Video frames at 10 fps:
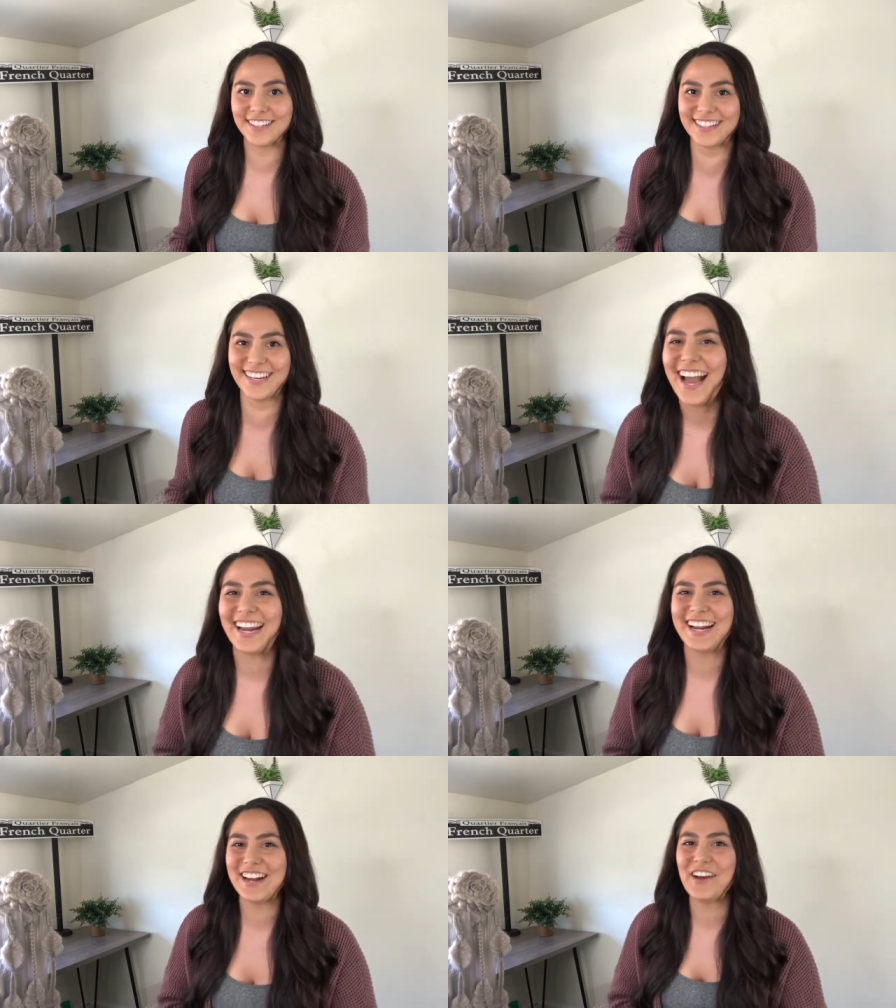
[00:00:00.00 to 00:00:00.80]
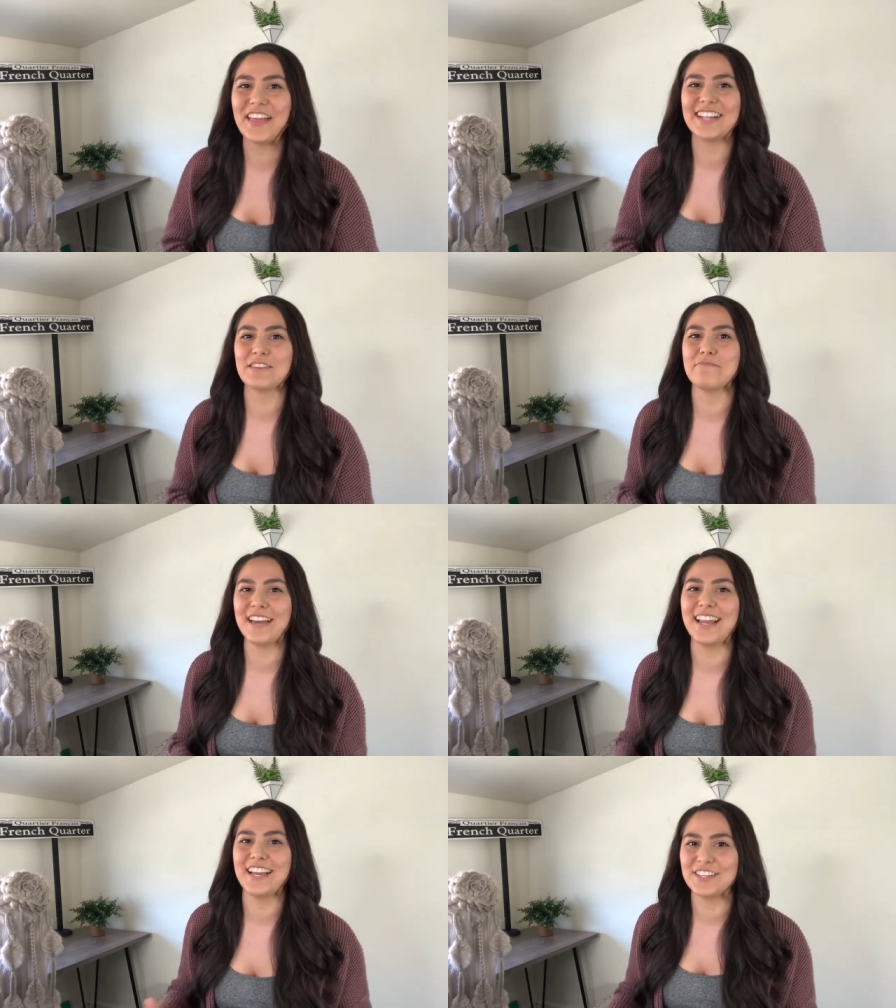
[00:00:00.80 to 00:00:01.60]
And I know that's a
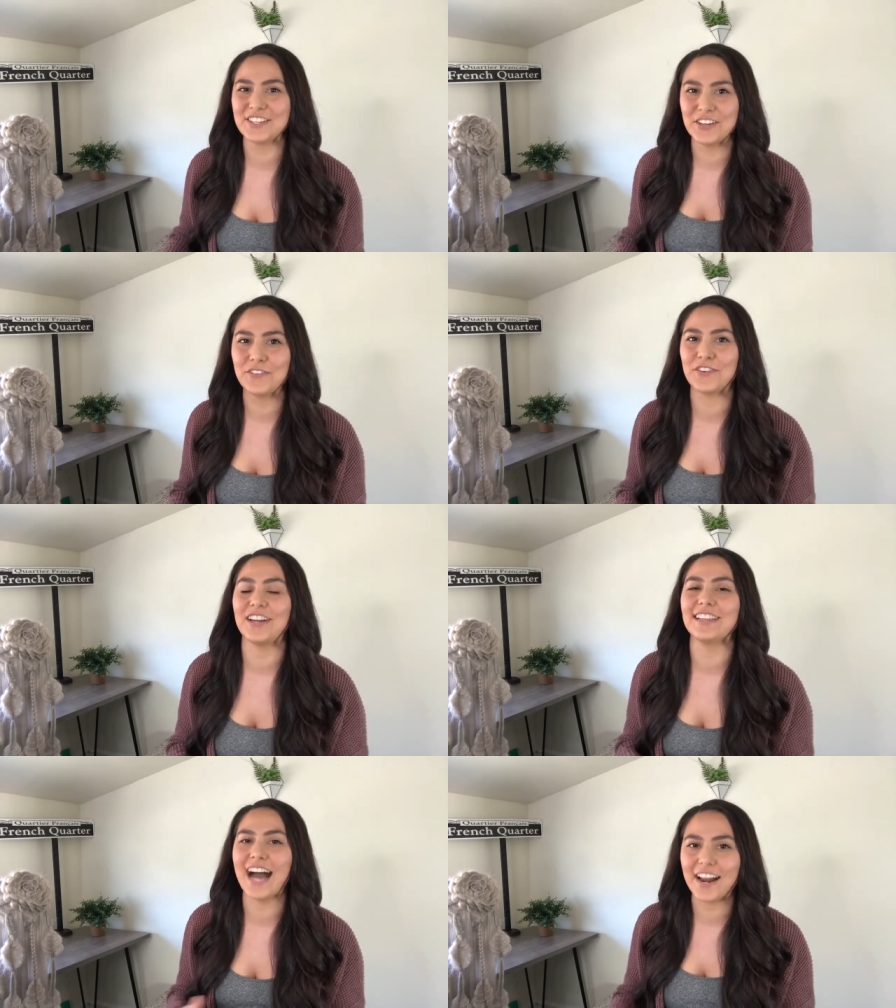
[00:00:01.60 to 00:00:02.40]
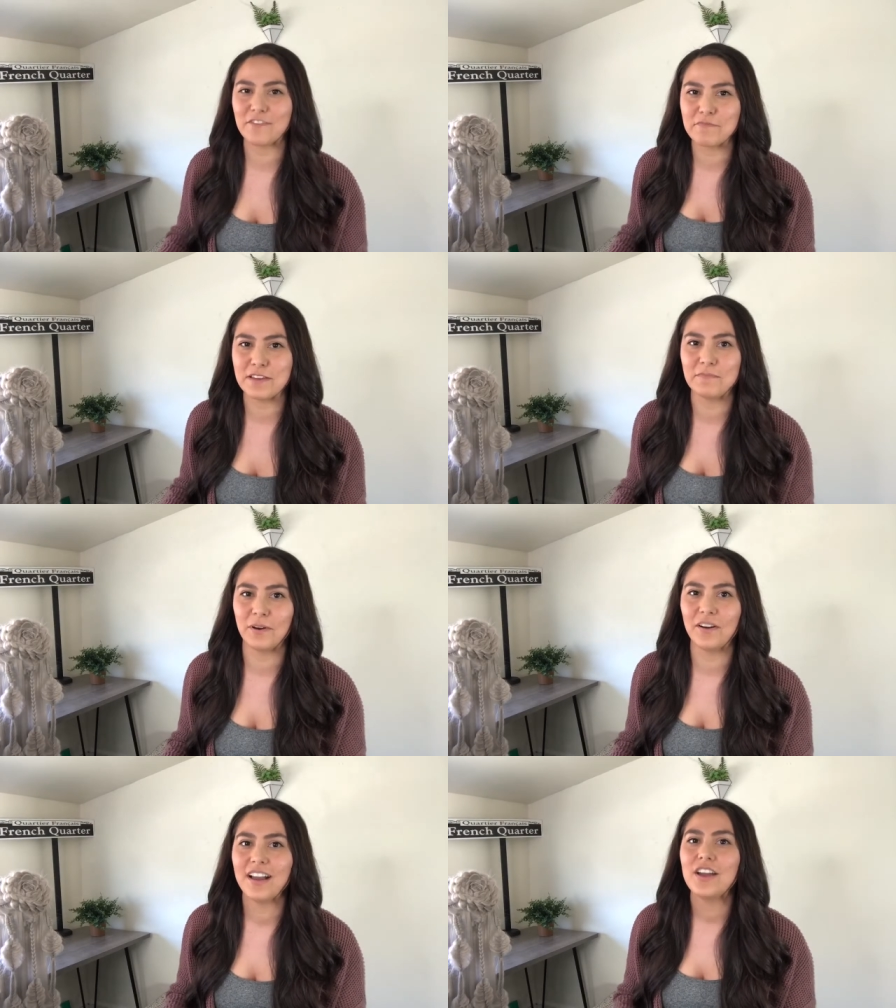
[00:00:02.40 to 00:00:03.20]
big issue for a lot of
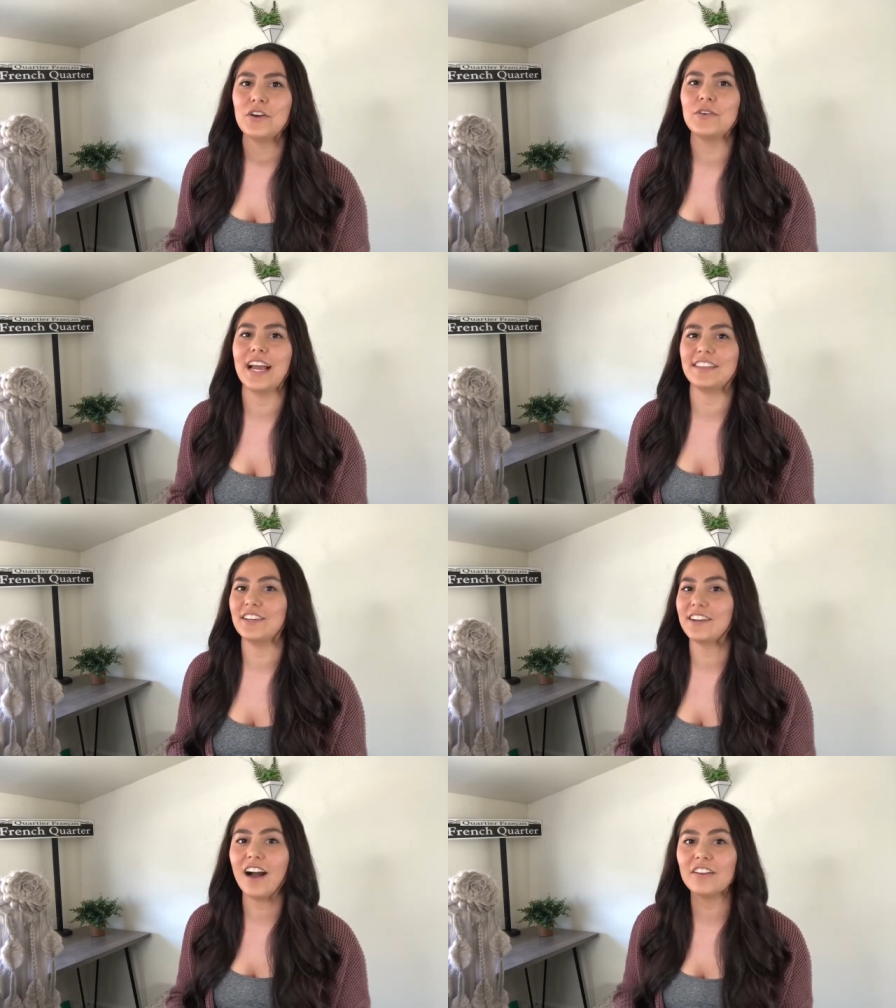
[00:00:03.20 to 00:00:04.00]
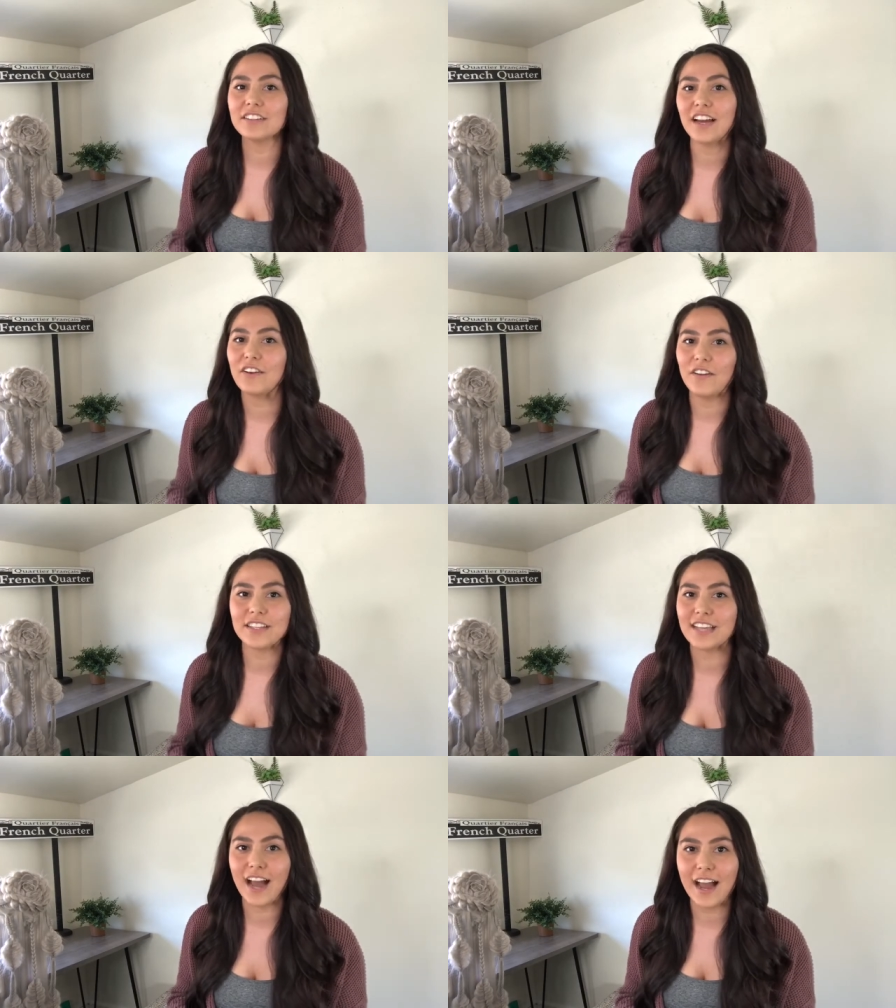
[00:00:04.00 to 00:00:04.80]
people who get their color done all
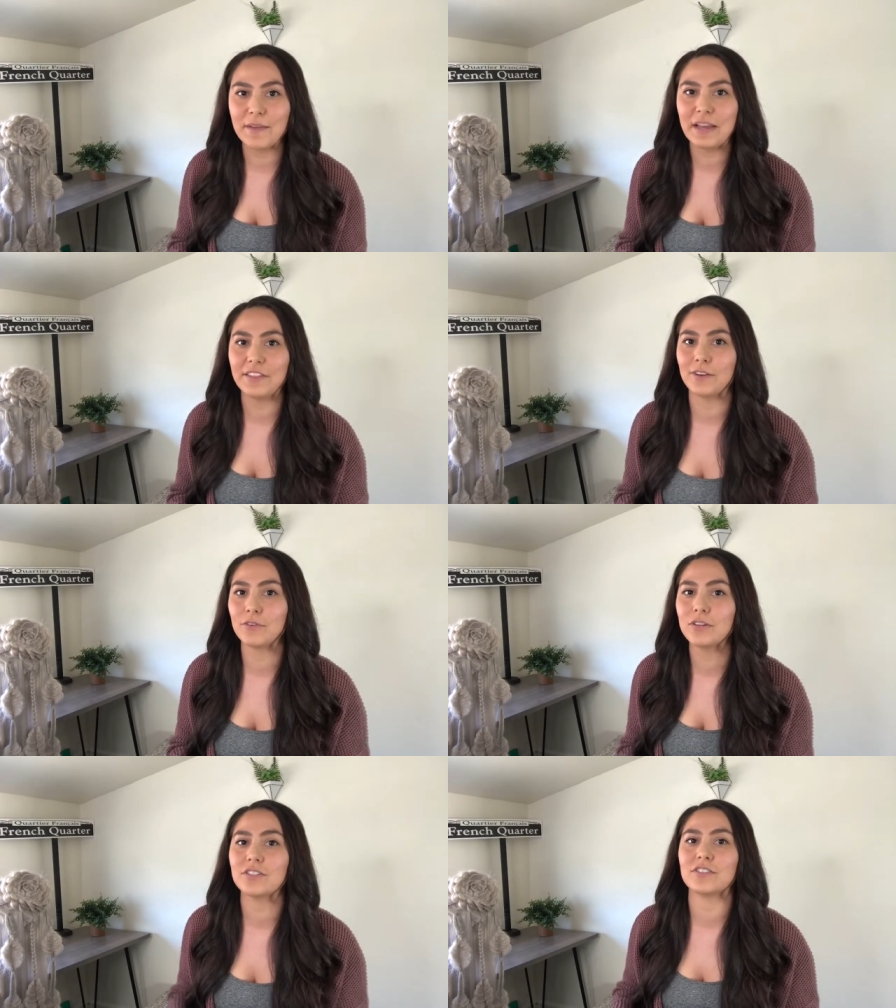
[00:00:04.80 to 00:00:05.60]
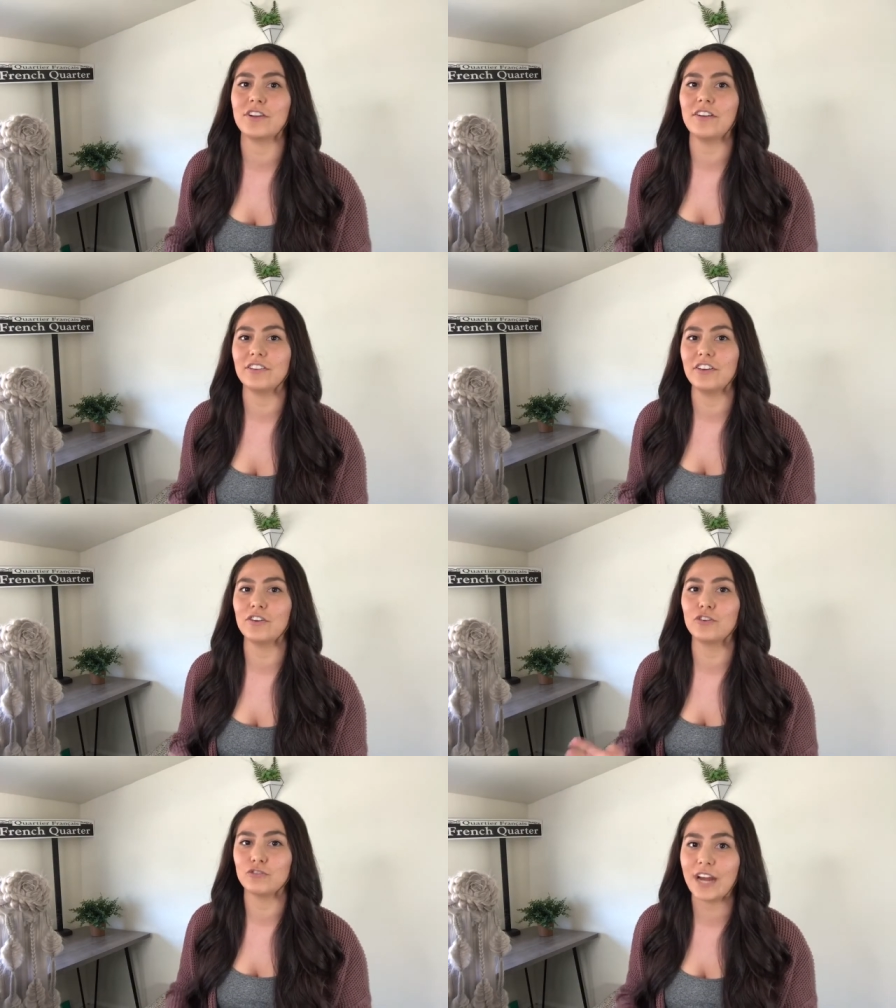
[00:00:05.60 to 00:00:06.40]
the time and their roots are starting to
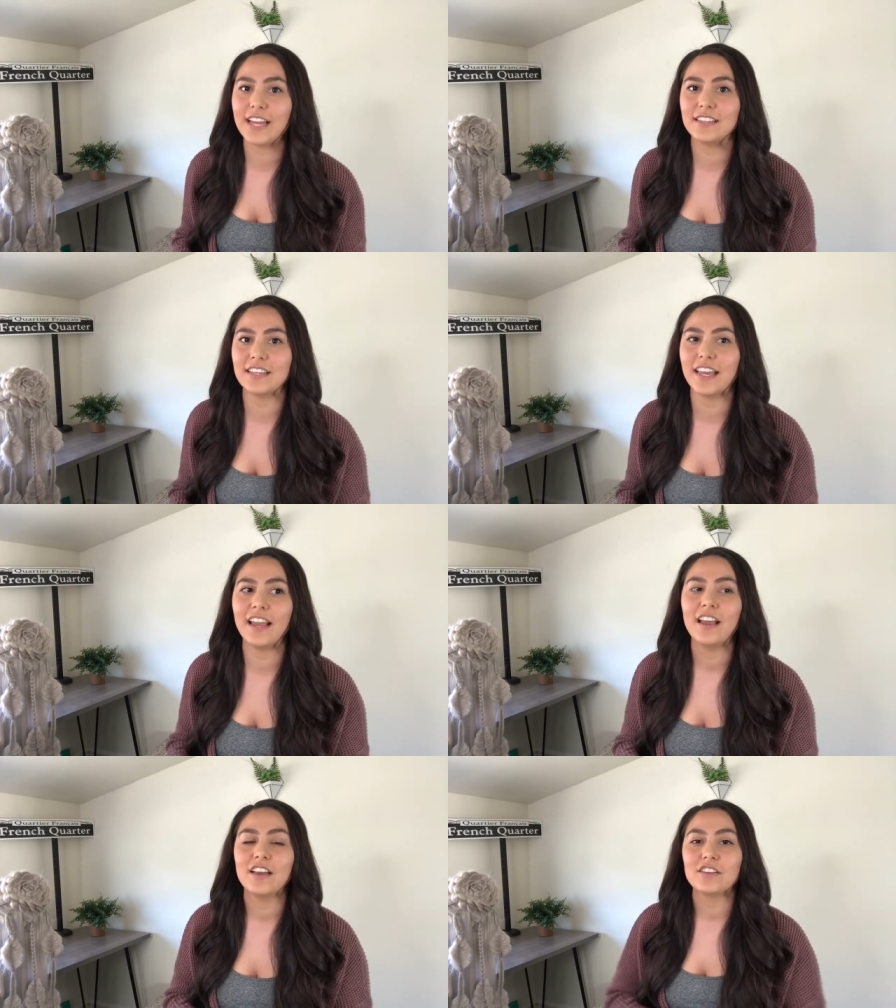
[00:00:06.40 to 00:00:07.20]
look crazy.